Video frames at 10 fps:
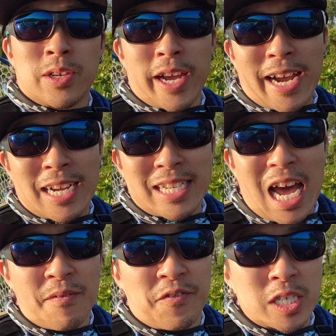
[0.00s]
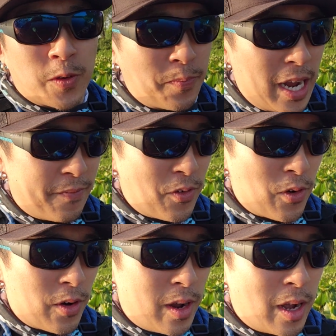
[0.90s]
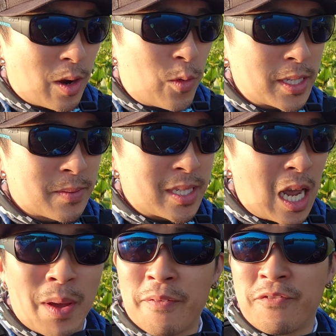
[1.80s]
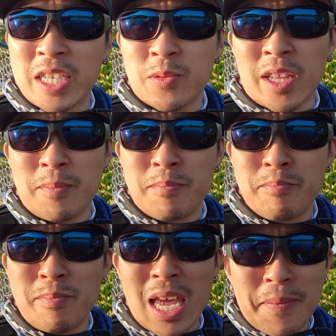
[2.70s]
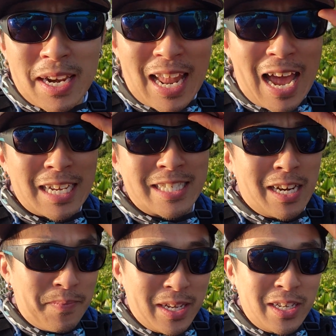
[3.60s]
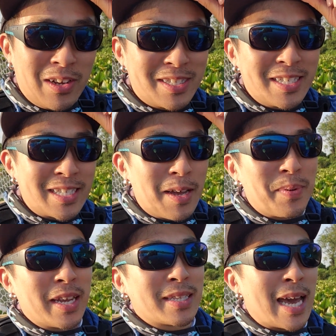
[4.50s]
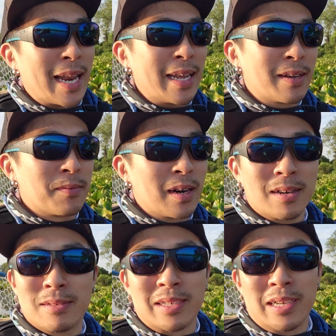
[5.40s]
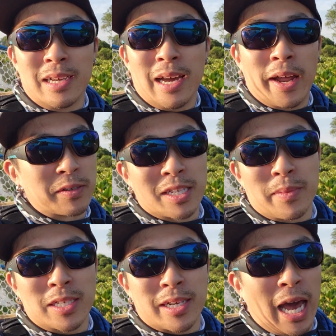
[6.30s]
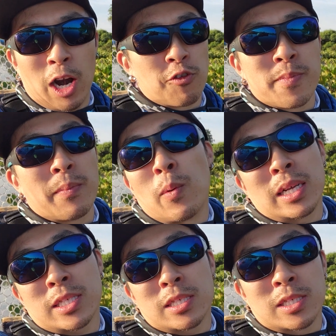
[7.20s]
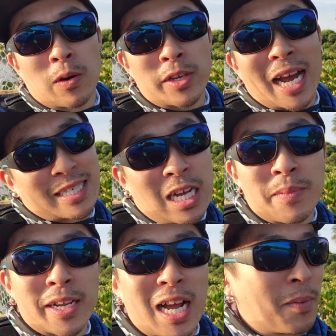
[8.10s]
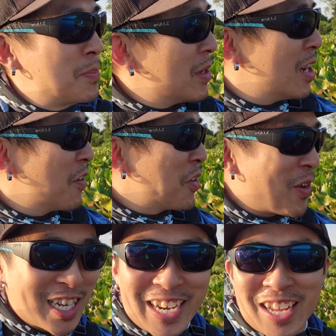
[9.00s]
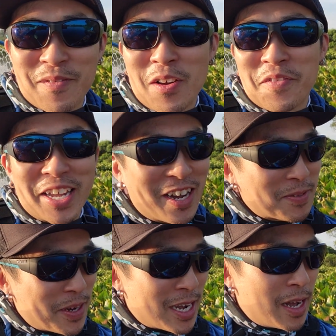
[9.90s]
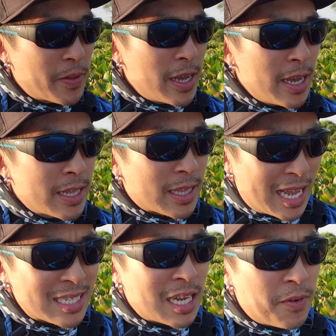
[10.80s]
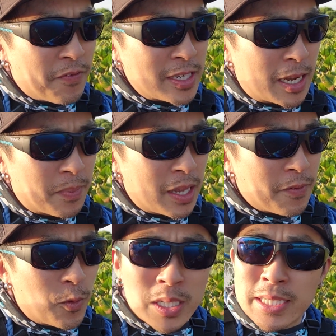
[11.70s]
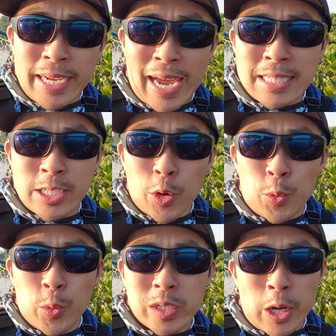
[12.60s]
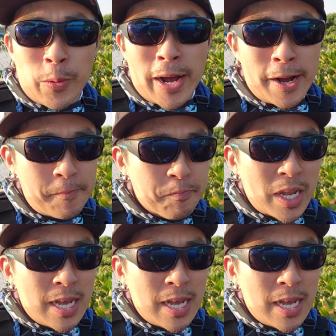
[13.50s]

So yeah, guys, I haven't fished with Mike for quite some time. I fished with him maybe last year, but you know, since being daddy, well, I don't sleep much, I don't remember much. So you guys tell me in the comments below if you watch any of our videos, but the last time we fished, I believe it was snakeheads too. So